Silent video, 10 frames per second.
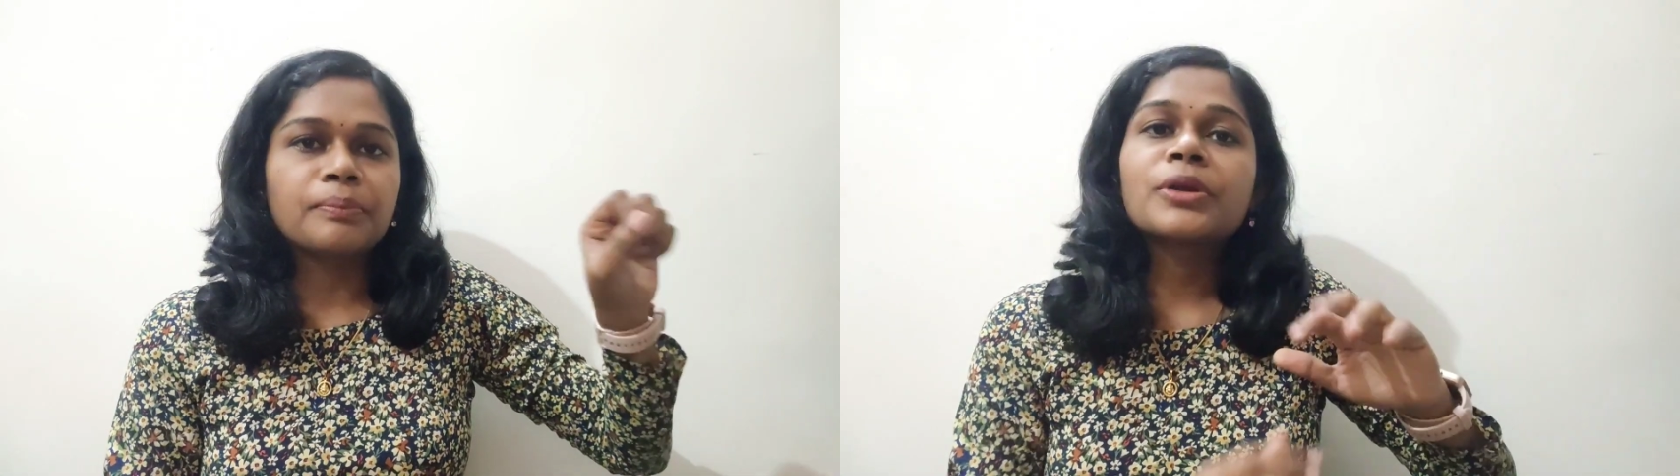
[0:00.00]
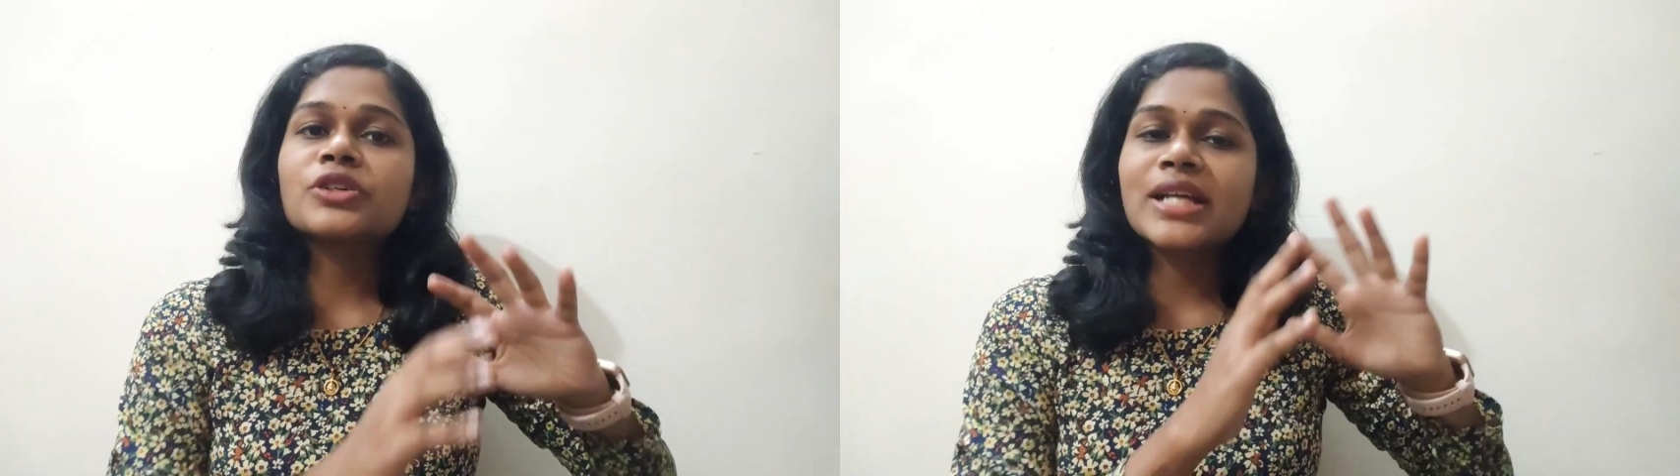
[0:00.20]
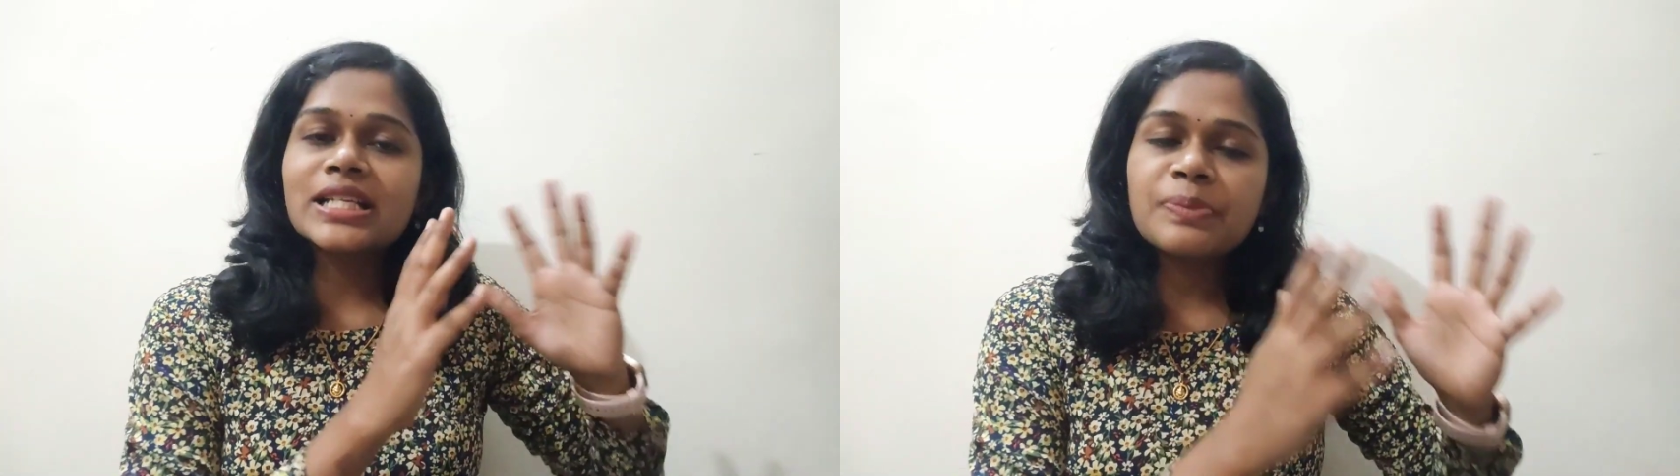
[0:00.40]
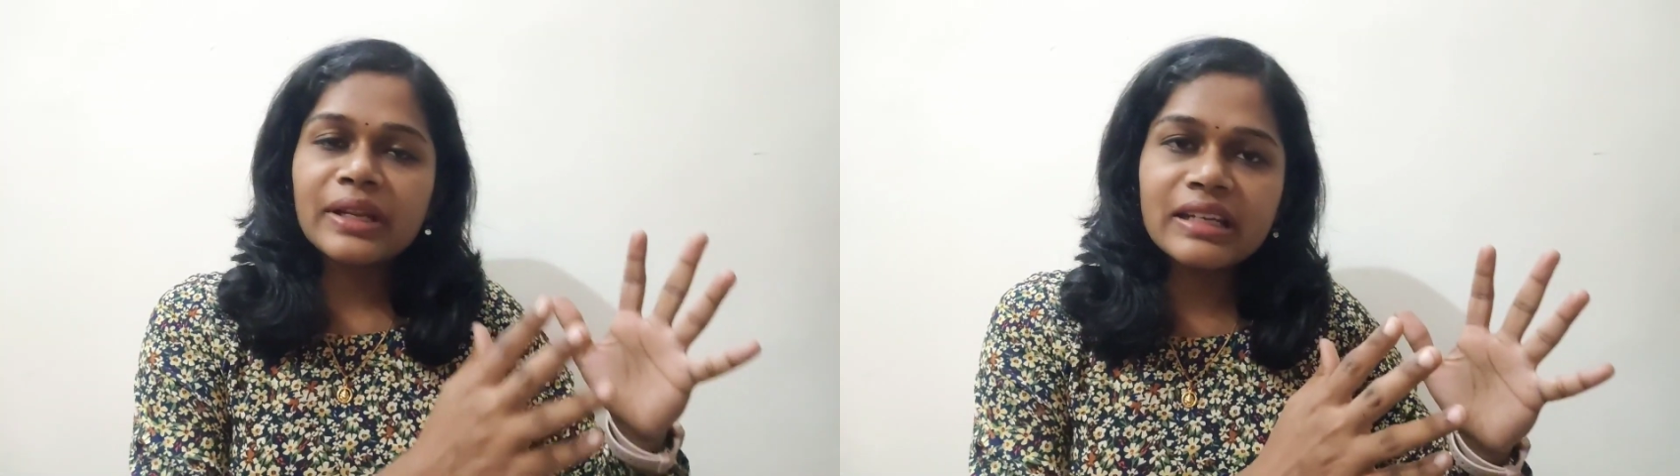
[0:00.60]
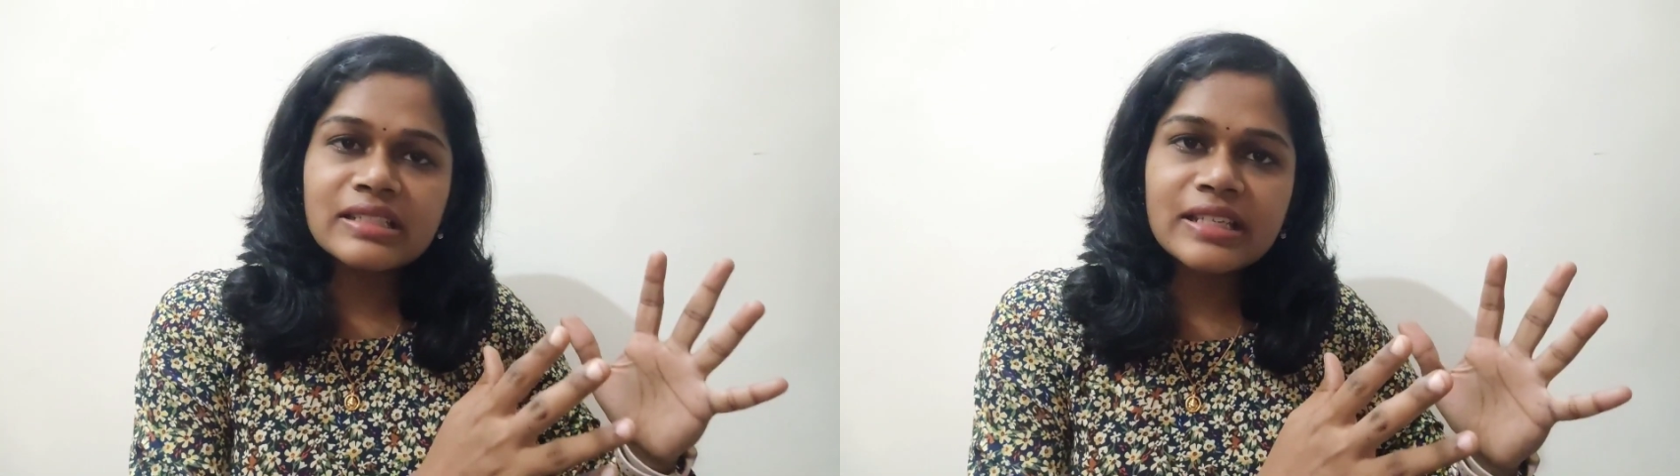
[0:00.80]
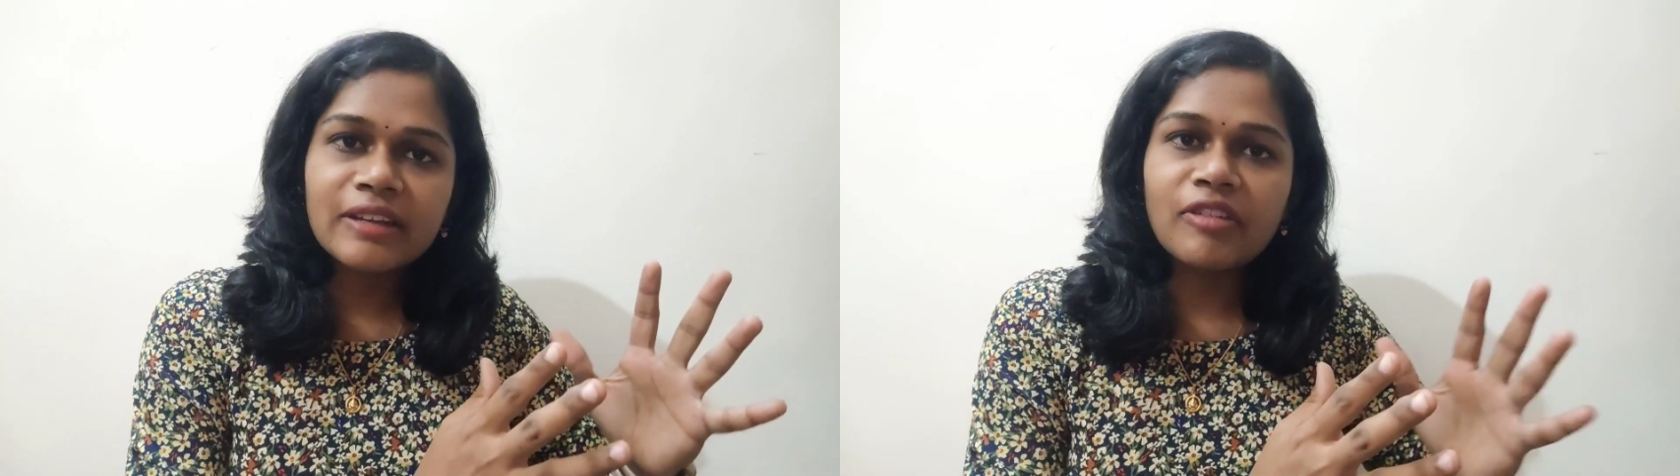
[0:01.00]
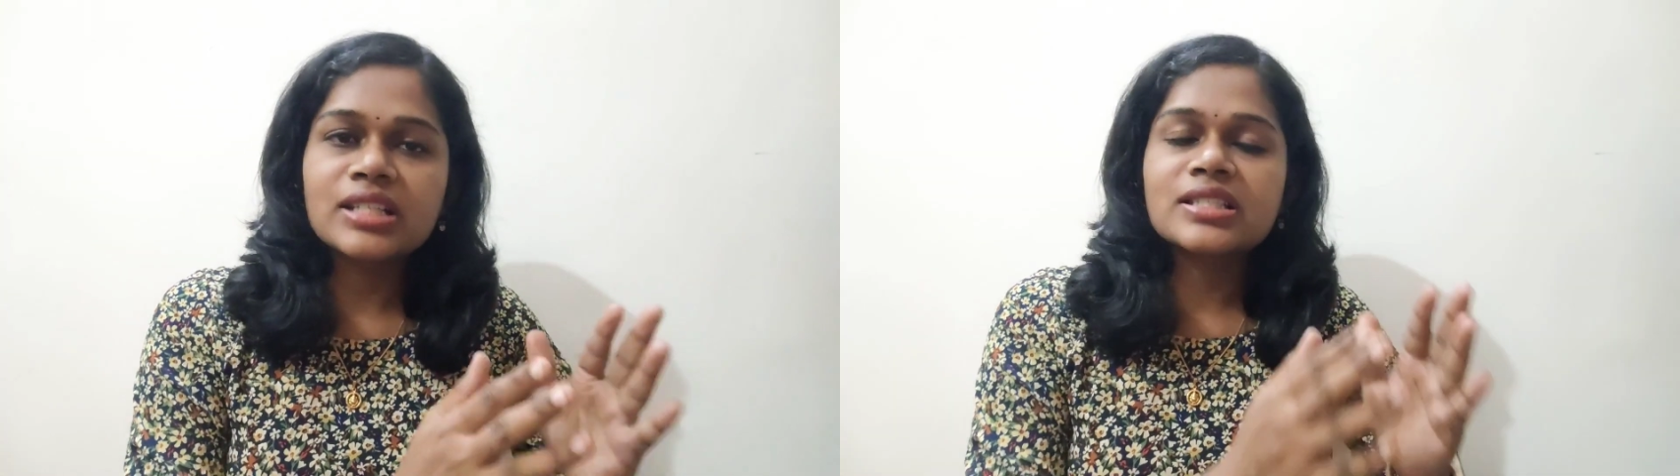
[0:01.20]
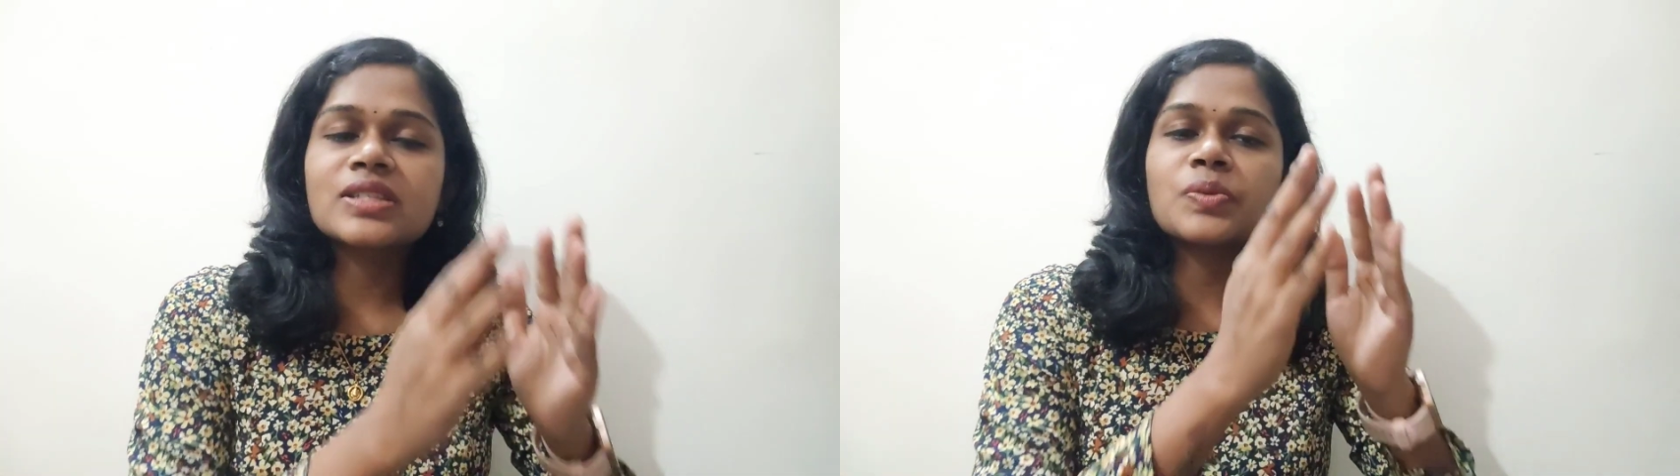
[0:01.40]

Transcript: Because as pregnancy advances,